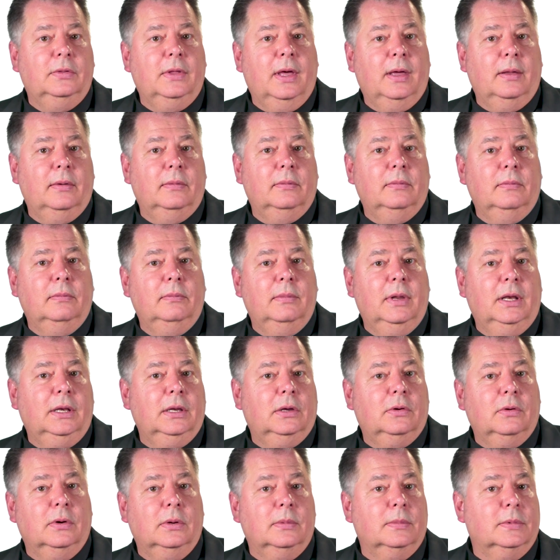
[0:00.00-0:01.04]
that many
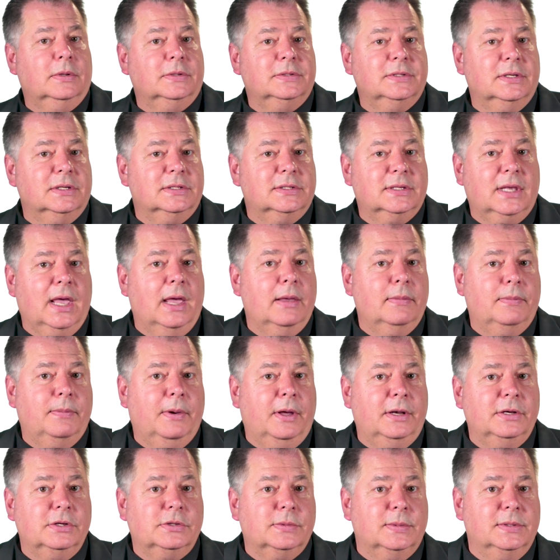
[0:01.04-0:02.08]
criminals escape
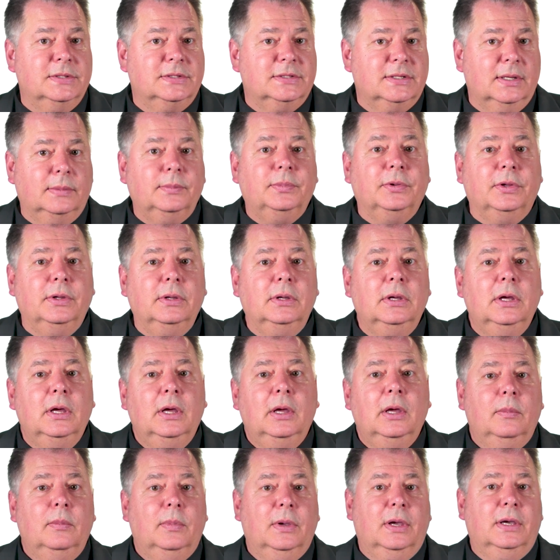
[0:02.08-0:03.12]
punishment simply
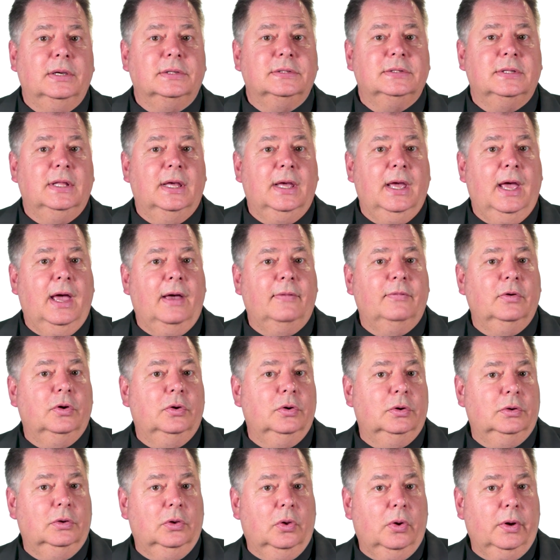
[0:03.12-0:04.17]
because they have a
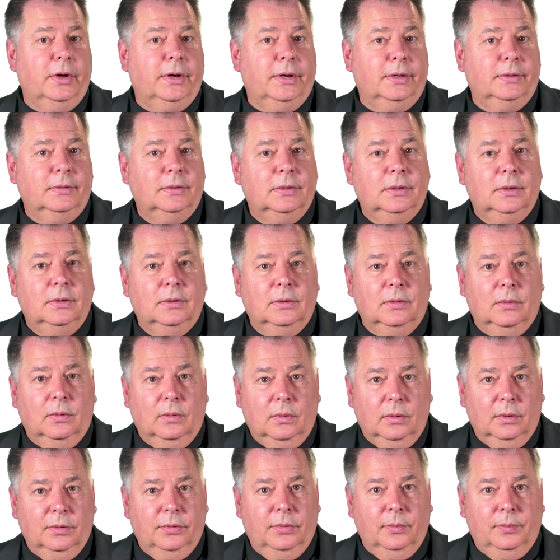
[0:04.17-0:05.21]
good lawyer,
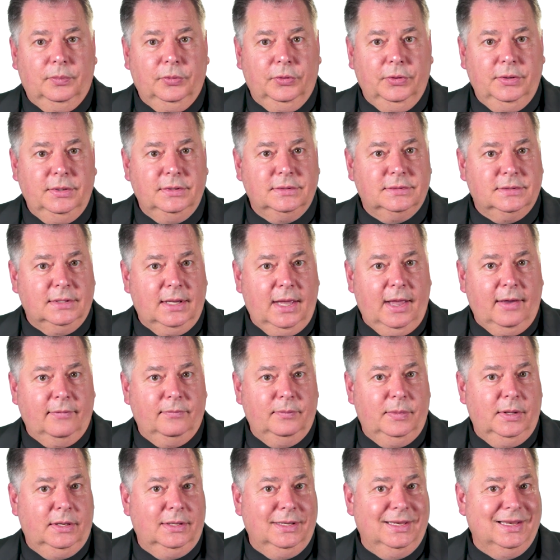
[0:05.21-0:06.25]
or the police
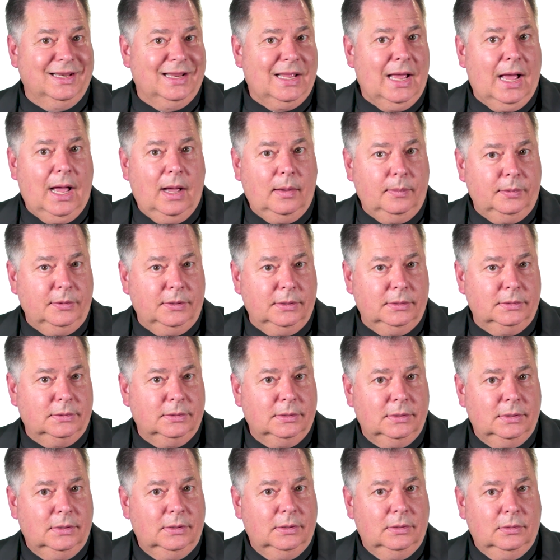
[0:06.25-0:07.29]
have been incompetent,
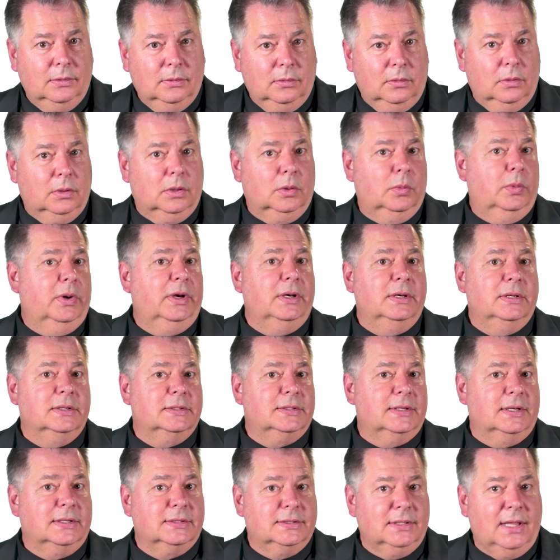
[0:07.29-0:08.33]
or a
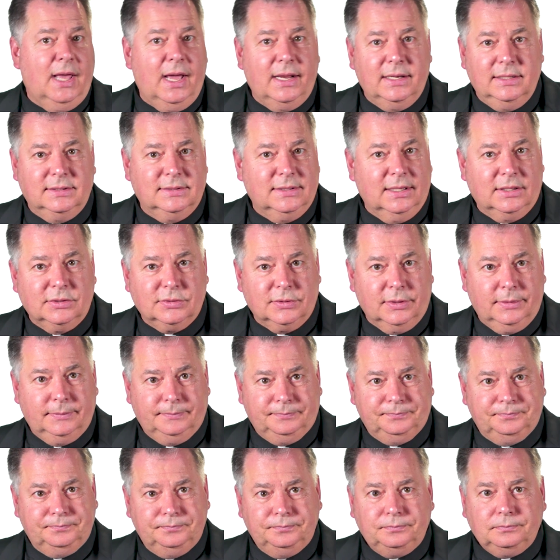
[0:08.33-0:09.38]
witness has lied, etc.
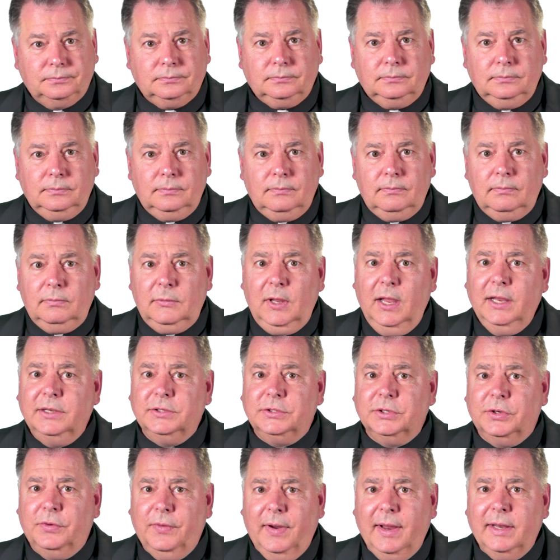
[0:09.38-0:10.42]
And
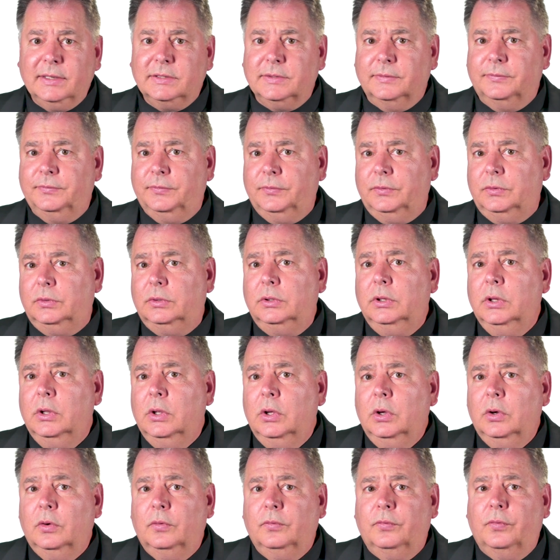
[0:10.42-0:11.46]
to grant a full
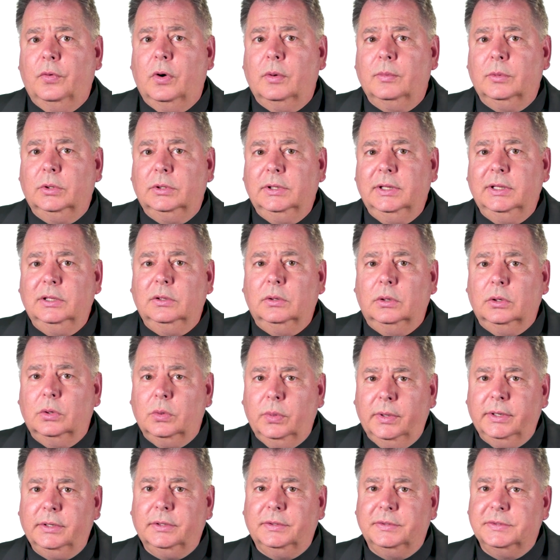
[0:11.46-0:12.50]
formal legal
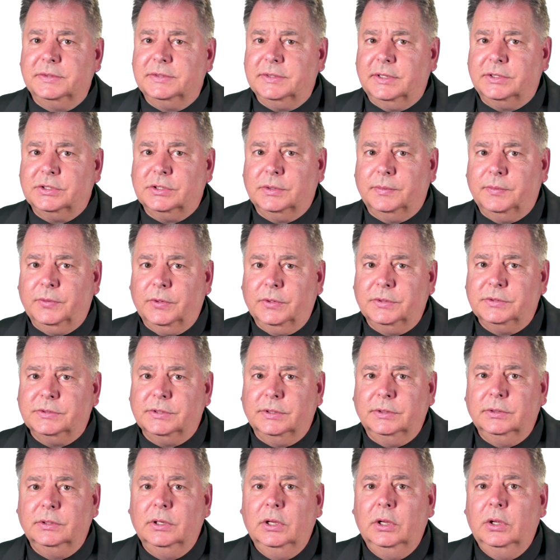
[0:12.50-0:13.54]
acquittal to such a
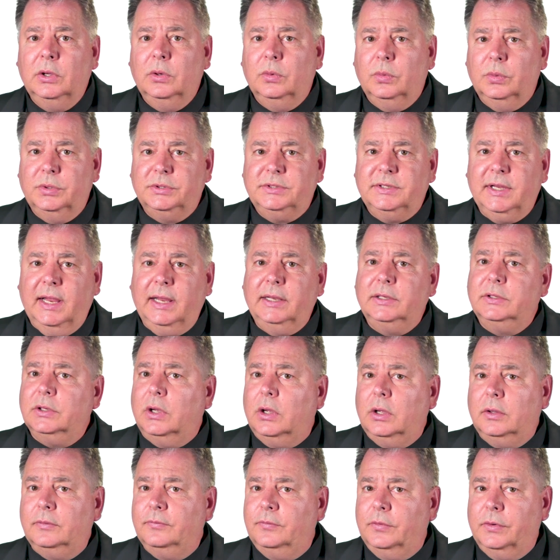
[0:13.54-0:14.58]
person would taint
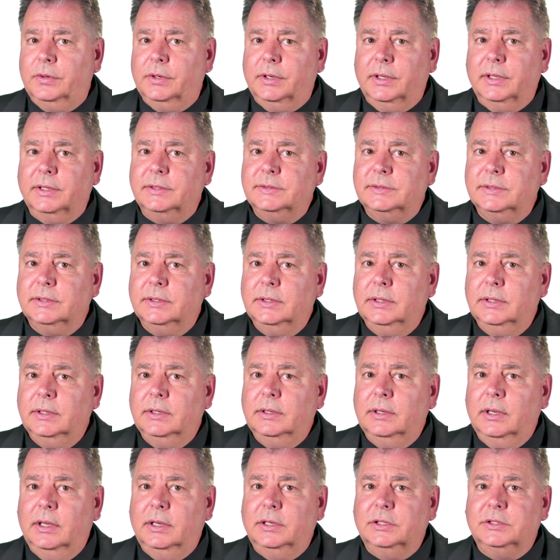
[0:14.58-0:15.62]
all verdicts
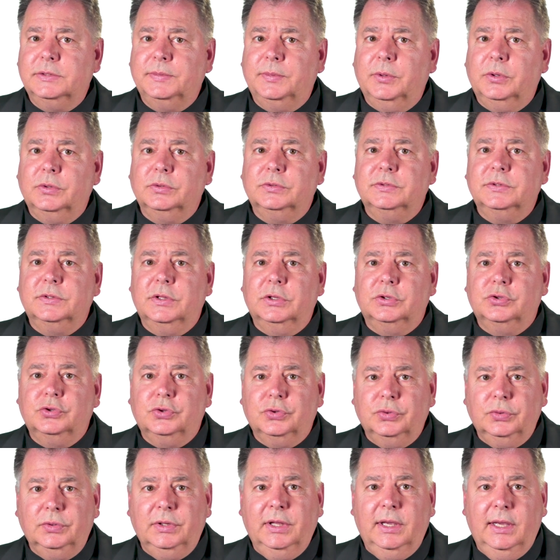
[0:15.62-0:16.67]
and expose the
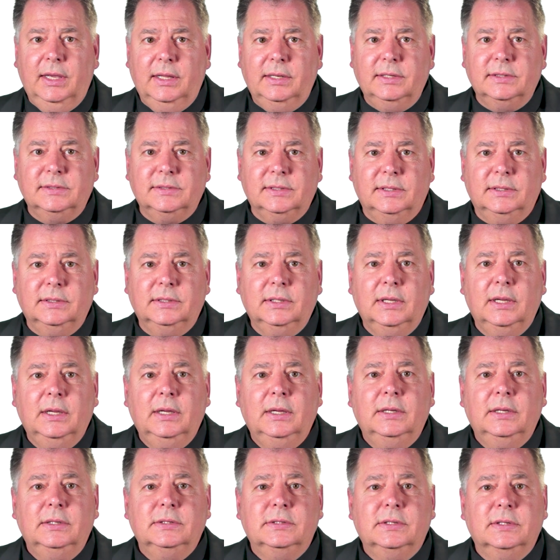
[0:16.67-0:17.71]
truly innocent
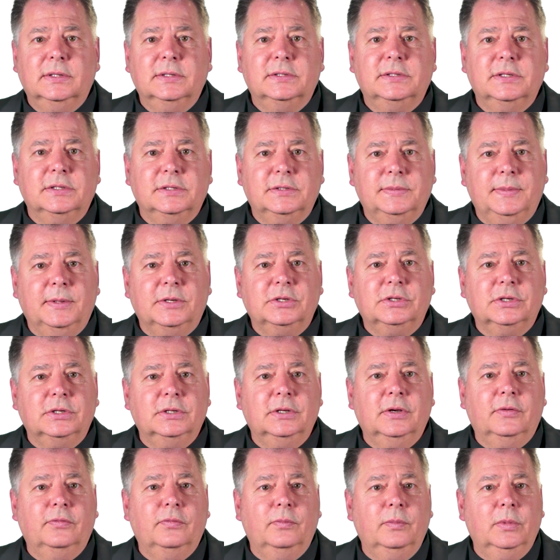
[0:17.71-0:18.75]
to the suspicion
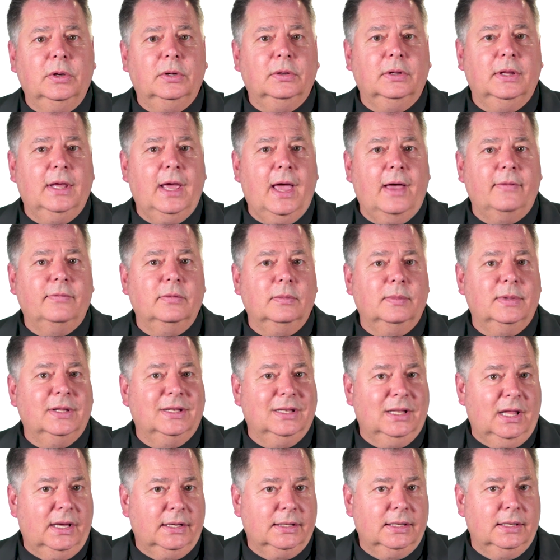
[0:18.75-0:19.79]
of merely having been
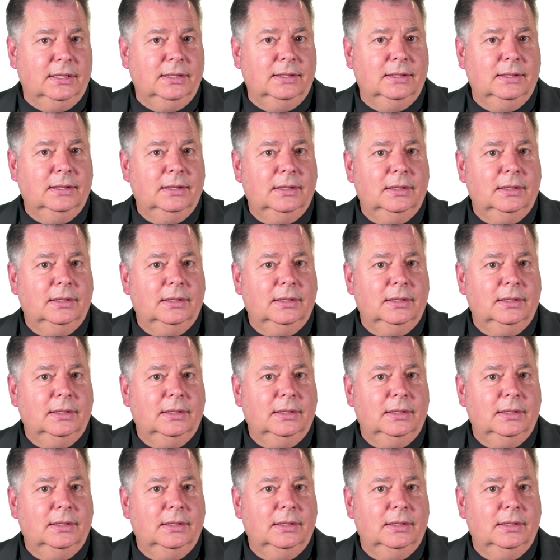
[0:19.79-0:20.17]
lucky.